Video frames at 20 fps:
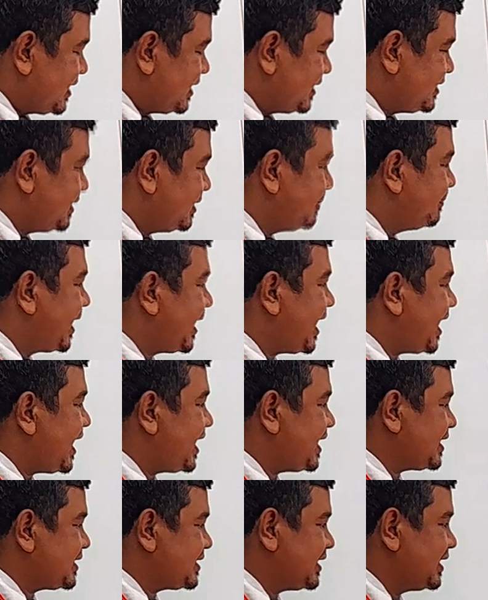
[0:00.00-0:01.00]
The
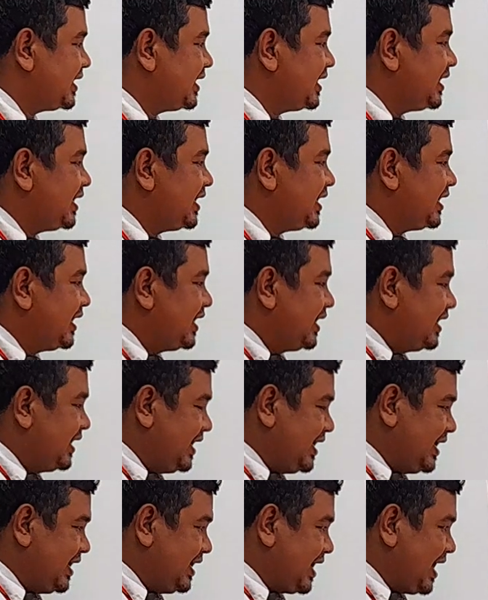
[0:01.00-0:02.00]
bed
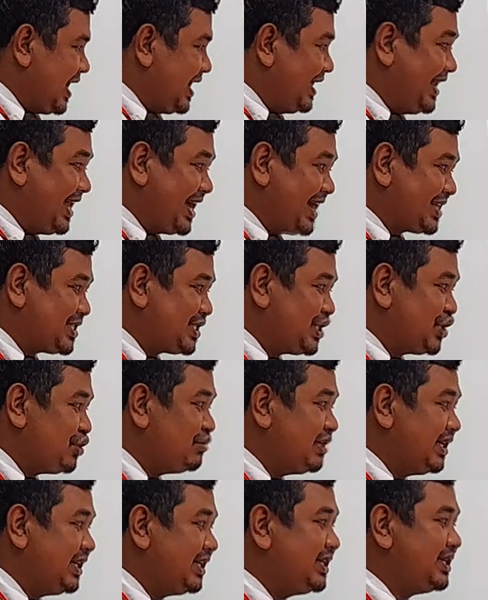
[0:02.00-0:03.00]
are next to
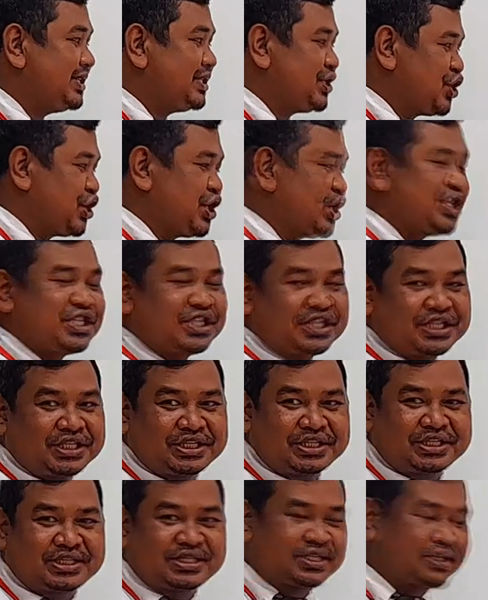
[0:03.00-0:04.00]
the
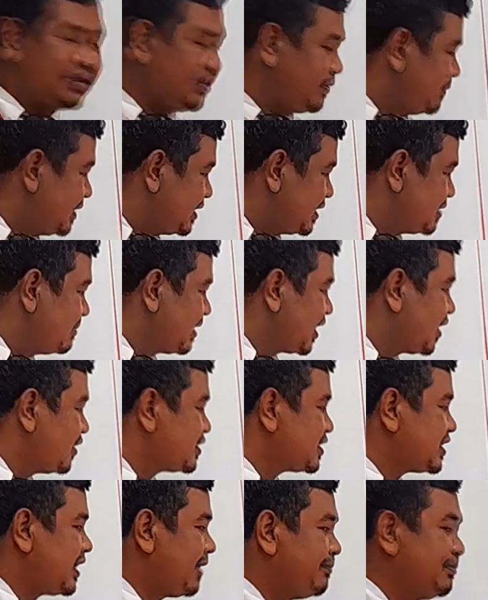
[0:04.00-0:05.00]
churches. So
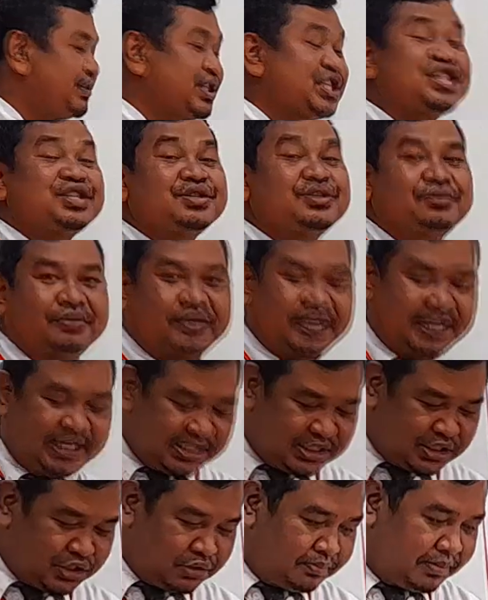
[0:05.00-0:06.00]
because of two,
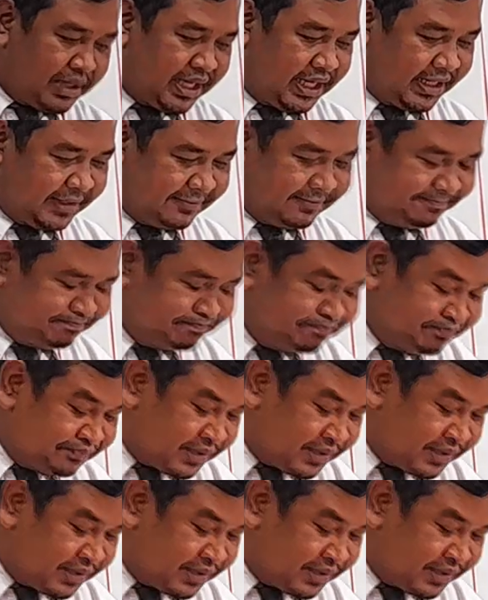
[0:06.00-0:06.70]
right? Two bed.